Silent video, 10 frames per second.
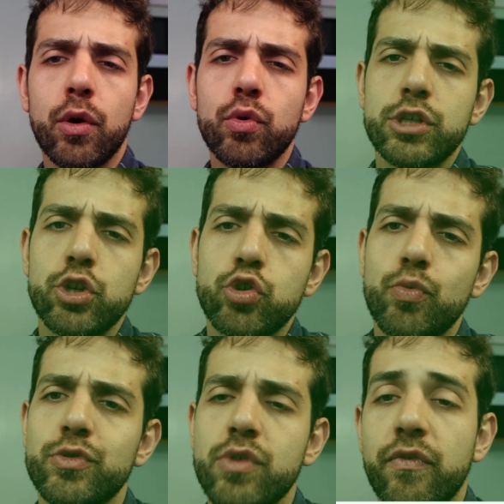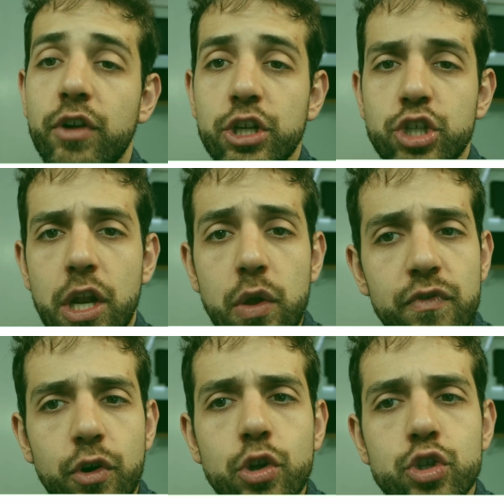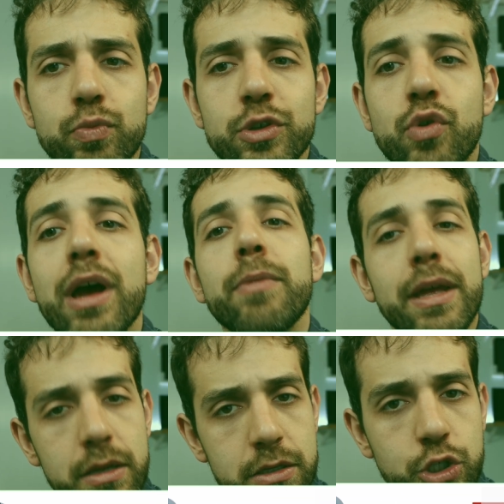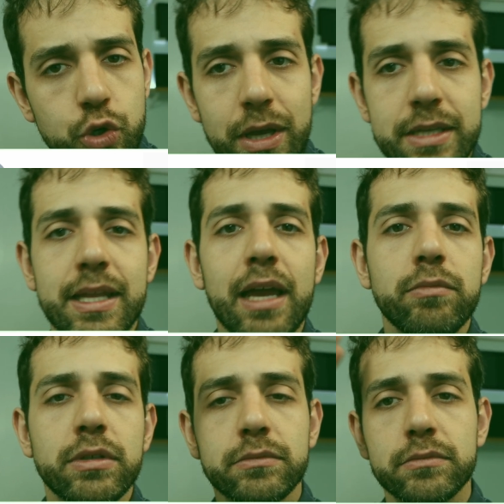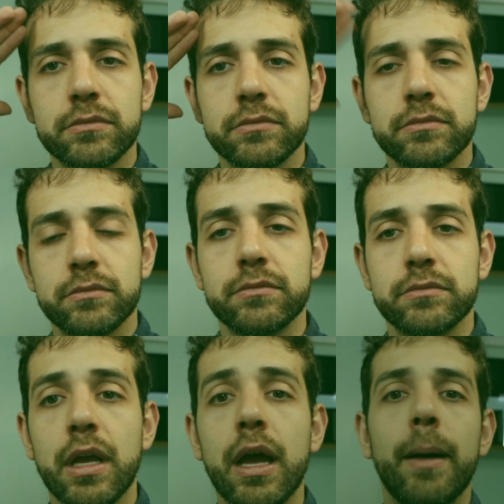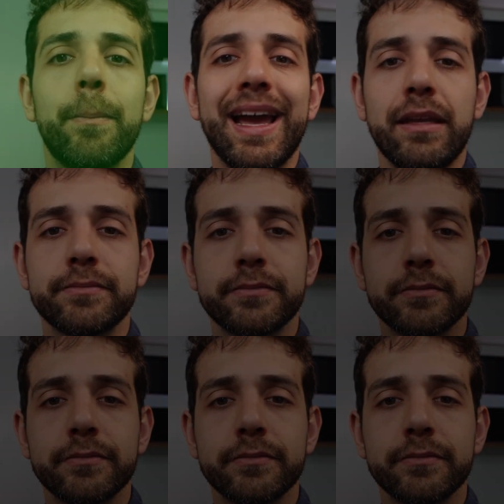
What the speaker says: Consider subscribing for the channel if you're not subscribed, and see you next time. Bye.